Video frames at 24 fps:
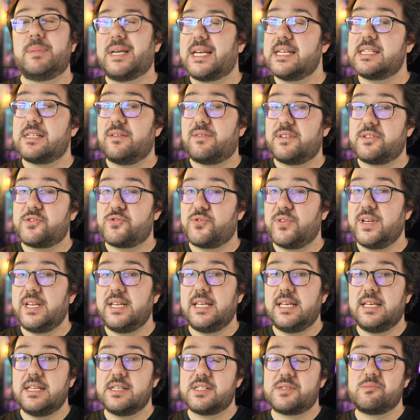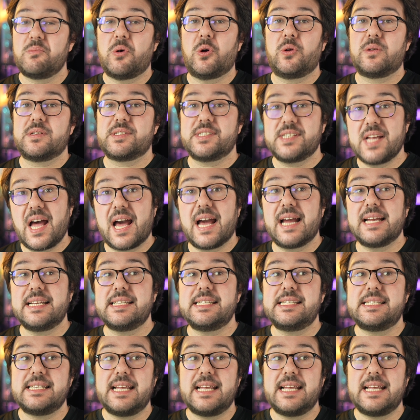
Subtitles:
because of its really small size